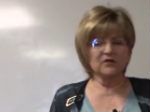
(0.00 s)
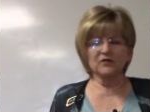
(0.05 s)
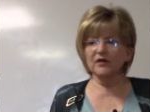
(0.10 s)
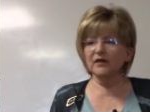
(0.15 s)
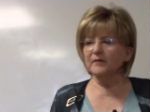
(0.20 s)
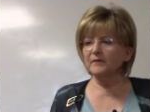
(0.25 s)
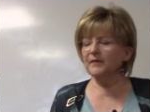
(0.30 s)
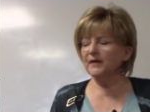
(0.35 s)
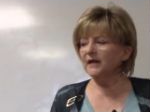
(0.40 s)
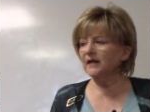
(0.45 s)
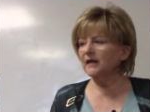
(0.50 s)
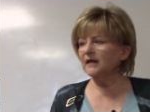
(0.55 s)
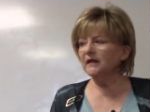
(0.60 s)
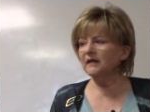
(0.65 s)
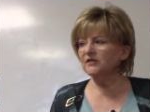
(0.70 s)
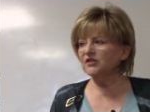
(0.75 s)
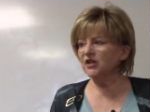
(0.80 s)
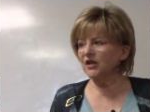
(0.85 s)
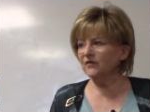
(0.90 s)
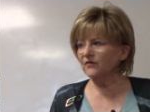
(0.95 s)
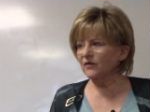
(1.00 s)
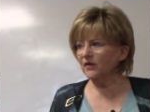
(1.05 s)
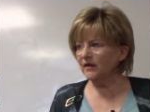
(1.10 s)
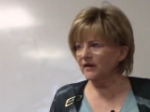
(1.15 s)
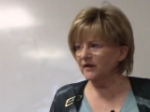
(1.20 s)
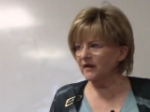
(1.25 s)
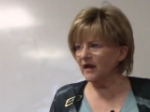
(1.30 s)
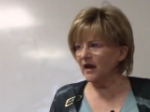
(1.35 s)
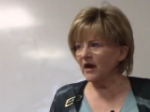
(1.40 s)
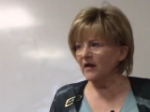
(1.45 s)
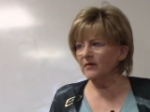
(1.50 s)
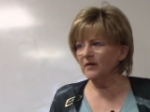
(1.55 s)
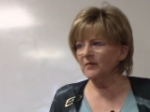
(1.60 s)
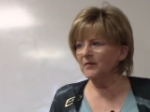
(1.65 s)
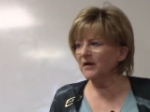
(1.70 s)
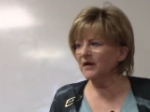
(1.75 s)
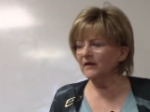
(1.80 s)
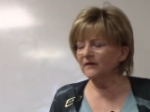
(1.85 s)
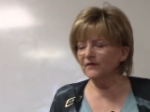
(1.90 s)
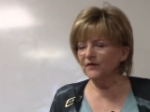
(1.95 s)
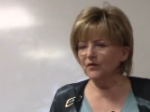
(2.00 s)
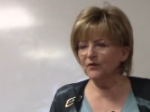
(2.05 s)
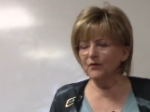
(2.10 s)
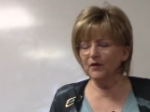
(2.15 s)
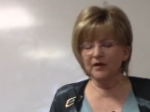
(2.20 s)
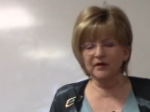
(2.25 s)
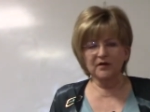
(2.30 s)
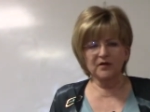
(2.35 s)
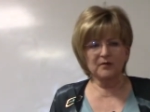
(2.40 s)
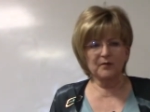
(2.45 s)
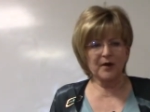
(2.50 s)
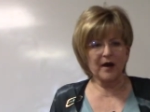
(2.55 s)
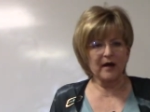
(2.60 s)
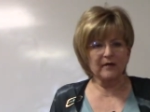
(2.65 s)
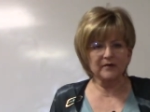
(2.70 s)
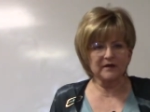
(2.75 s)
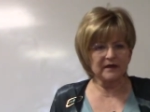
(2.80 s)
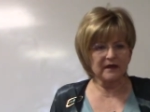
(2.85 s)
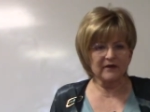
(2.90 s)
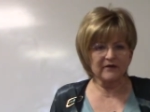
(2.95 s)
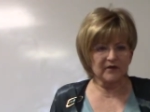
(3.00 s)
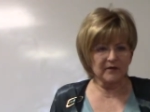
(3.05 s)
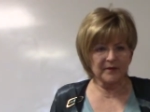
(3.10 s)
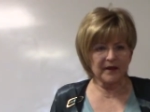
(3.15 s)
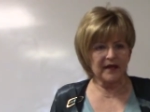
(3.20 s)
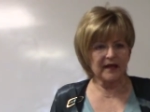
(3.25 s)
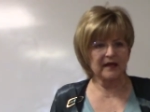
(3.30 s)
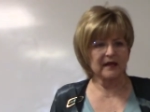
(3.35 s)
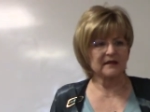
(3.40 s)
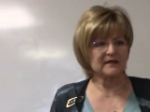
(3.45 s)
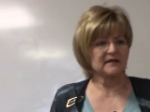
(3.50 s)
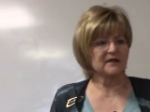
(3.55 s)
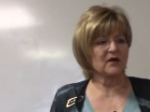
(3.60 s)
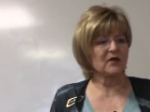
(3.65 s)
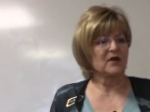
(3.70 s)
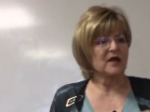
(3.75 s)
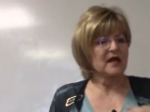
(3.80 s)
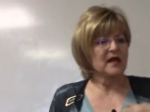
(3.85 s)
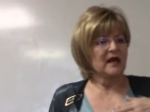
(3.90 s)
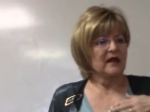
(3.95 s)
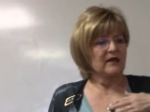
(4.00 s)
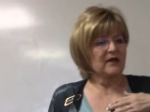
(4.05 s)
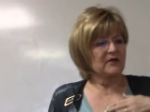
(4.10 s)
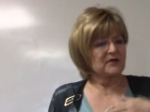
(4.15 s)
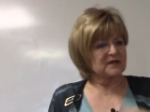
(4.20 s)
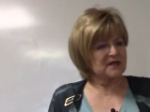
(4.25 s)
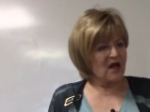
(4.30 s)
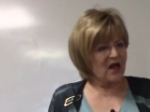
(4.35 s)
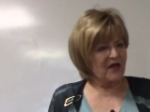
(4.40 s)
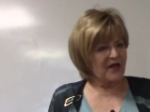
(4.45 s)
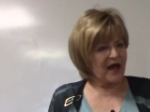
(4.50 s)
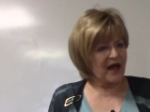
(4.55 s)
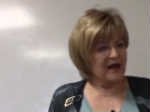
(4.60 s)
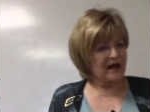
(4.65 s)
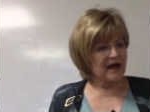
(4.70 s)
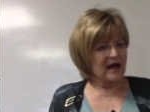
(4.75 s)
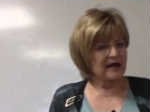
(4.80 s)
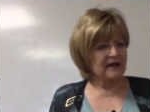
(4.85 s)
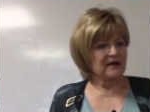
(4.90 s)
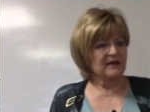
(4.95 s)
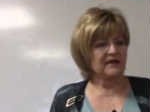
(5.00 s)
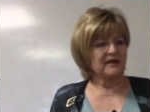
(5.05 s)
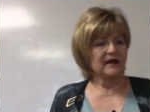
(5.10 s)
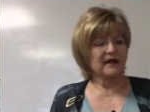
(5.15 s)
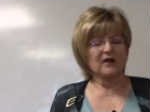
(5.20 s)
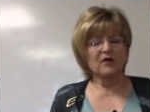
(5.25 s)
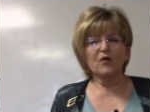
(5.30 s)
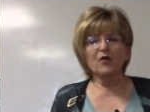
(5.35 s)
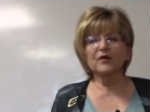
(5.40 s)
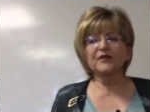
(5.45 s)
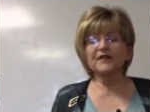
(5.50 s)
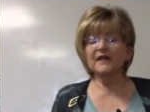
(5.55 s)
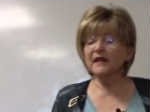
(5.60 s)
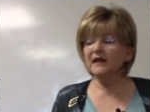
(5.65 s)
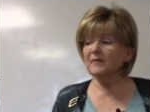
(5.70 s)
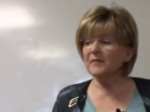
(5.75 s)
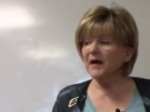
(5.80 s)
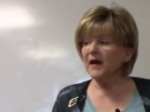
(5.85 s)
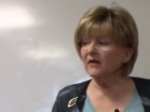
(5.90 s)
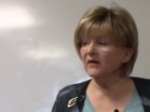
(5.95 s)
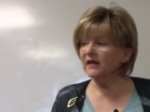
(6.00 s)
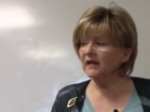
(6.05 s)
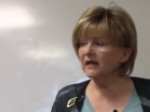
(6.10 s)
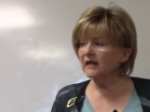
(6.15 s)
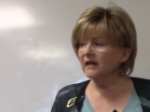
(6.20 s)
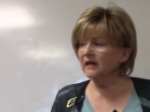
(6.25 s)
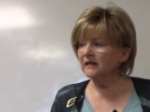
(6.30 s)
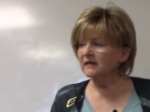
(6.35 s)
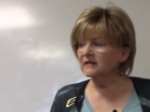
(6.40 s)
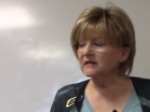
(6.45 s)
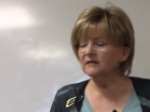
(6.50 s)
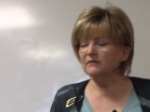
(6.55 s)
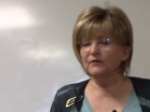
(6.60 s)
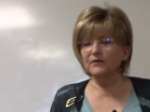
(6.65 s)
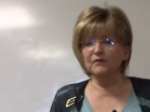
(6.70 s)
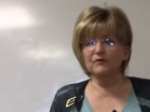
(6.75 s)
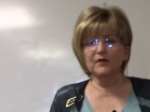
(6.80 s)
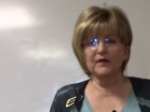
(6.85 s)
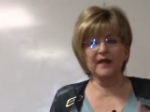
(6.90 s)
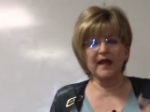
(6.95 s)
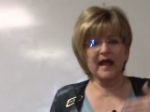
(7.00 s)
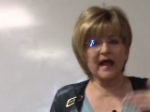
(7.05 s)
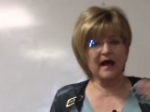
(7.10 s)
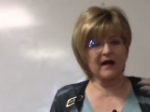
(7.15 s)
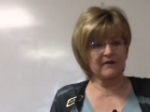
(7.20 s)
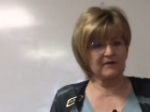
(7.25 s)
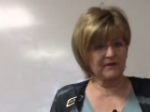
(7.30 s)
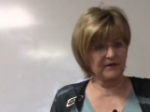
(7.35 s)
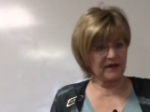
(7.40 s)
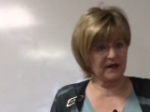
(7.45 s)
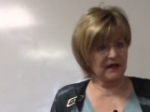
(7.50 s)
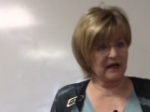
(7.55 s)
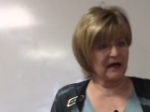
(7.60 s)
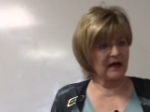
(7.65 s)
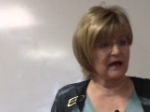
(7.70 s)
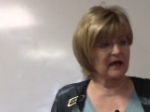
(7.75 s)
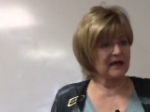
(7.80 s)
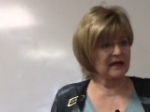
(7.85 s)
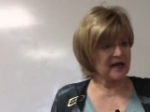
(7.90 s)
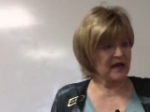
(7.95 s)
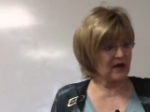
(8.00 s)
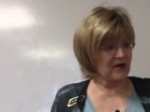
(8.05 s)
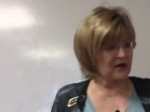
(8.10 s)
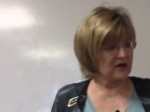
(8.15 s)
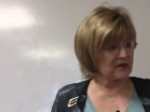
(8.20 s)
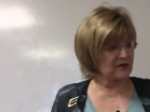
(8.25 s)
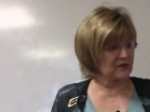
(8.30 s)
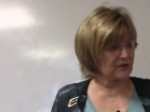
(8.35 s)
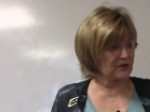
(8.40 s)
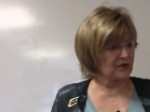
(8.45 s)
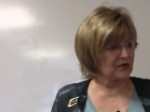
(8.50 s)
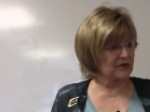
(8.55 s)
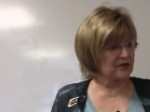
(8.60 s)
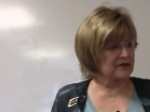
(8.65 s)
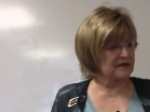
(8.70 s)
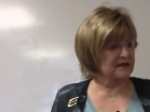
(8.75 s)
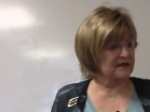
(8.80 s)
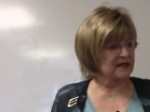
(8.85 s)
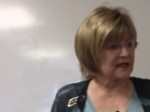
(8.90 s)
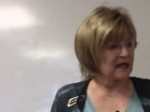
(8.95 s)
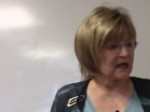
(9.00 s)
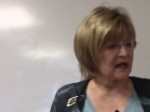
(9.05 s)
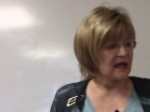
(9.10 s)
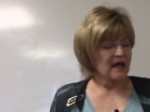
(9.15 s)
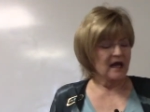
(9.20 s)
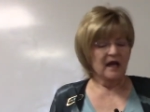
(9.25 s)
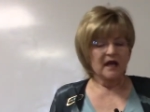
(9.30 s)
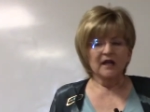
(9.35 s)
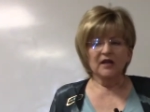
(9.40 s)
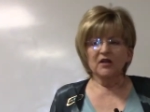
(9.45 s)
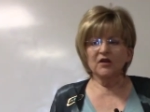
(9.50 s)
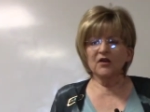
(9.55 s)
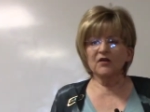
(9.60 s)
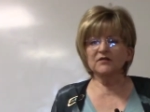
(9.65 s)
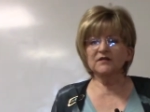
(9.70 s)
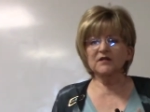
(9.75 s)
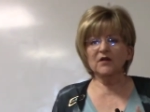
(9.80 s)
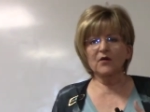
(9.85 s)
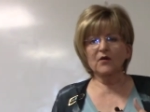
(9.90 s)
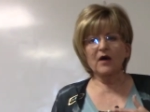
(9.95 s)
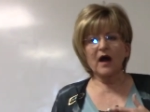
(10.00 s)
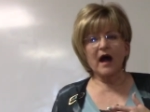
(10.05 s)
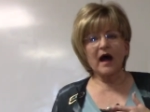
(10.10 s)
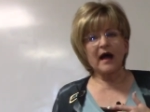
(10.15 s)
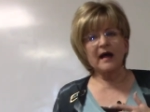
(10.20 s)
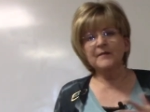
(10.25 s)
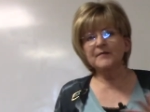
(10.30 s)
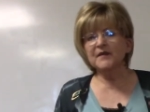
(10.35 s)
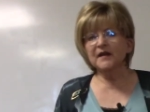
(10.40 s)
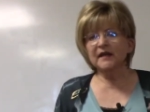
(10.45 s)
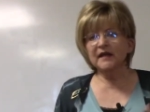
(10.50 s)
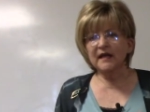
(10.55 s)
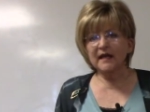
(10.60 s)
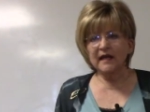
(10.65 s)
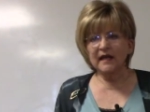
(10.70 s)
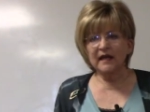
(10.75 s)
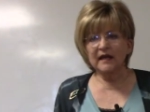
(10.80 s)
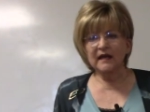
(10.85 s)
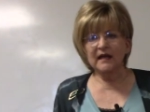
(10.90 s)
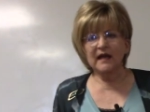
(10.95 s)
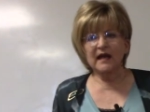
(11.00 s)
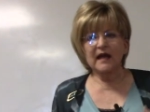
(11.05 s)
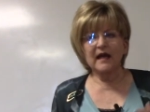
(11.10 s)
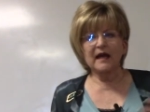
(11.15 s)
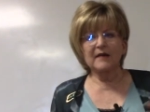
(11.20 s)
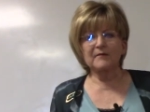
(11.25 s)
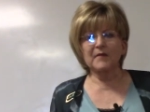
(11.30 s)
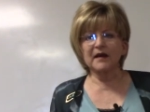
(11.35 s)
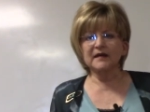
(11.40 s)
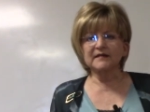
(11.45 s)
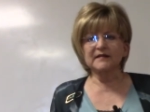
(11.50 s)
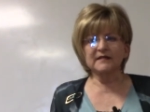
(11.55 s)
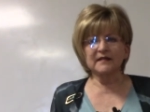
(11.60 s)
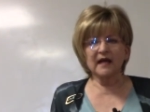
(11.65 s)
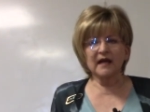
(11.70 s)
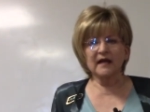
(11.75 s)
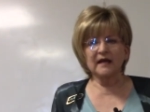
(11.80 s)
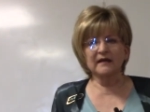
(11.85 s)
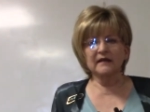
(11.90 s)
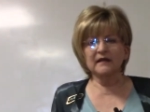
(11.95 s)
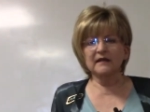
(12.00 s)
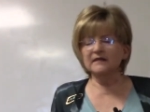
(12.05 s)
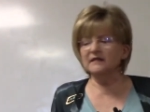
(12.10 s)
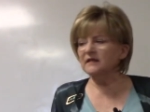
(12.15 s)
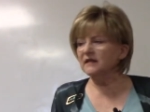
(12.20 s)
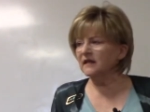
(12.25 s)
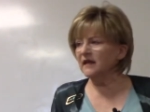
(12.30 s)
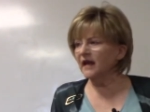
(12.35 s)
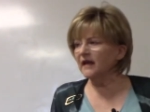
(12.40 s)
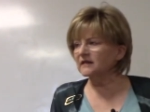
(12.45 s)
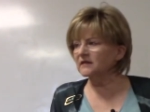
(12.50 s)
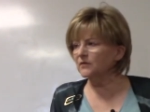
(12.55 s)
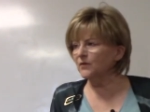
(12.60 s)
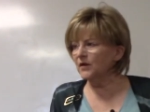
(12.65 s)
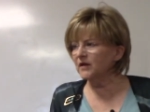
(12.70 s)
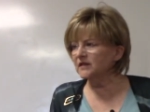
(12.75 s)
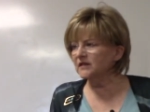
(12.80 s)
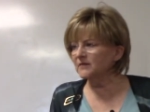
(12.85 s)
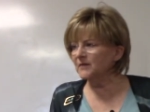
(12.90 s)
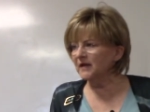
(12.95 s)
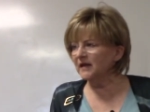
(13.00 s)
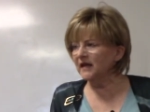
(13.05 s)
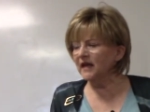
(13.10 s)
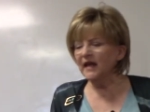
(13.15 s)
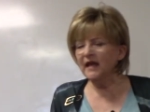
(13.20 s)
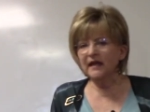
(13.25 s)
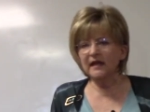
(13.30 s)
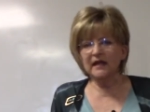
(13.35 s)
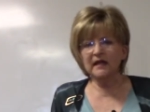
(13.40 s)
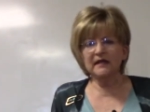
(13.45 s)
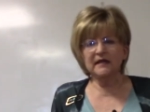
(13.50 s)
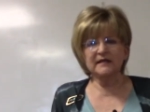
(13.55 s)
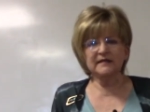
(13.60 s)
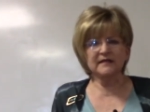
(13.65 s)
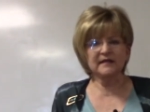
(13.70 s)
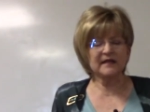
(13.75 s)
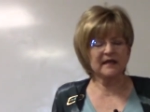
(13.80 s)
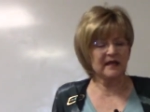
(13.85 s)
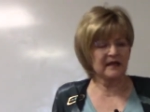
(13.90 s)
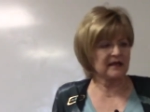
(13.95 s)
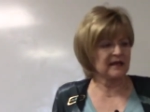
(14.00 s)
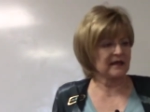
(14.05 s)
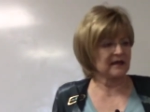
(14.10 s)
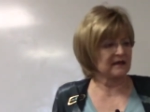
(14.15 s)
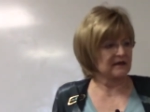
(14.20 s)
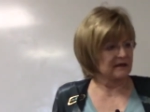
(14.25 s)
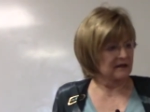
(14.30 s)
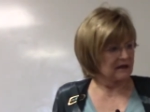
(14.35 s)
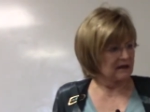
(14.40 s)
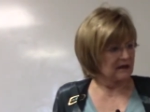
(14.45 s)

could be a general in the army, but if you weren't, you'd probably never make it. So there was all that kind of thing. Or think about kings when they have uh, inherited rulers. You know, so I'm the king, and my son is the next one to be king, and he's an idiot.